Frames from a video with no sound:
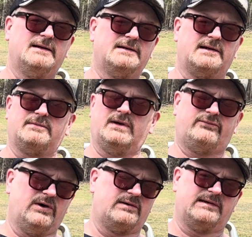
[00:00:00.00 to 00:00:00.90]
because my
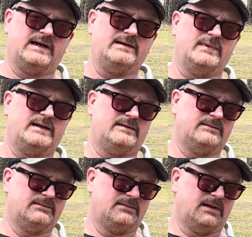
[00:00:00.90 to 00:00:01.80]
folks need me.
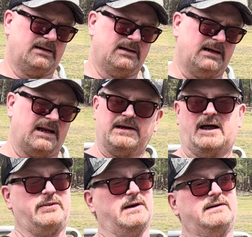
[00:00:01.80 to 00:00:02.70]
And
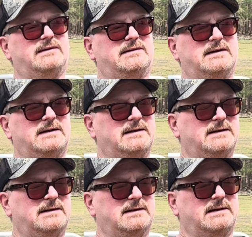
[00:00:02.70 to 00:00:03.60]
nothing,
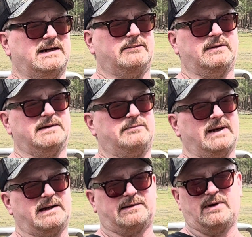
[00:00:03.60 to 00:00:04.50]
even the
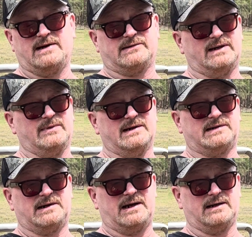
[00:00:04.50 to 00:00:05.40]
big as my dream is,
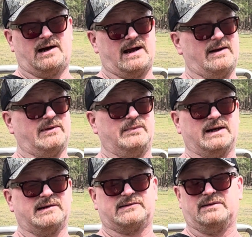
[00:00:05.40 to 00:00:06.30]
and I have the
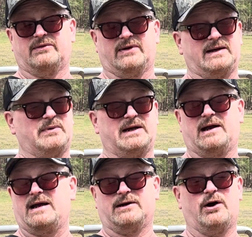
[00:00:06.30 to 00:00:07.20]
biggest dream of anybody
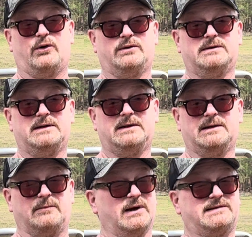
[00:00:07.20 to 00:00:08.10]
I know.
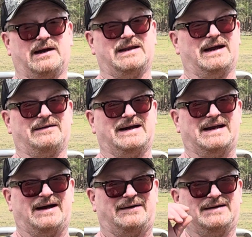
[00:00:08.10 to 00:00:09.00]
I'm going to tell you that right
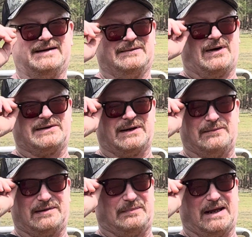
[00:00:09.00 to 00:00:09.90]
now. My
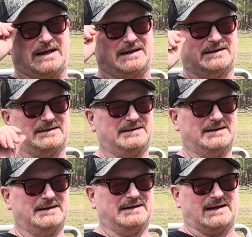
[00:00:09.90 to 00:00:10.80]
dream is big.
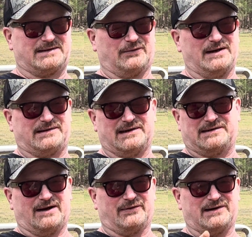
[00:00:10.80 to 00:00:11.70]
That's why it says
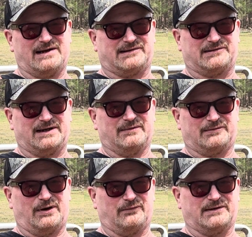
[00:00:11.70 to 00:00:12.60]
"Never dies a dream" is
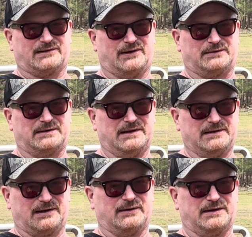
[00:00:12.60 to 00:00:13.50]
White Witch
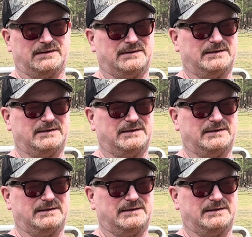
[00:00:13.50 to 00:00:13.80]
slogan.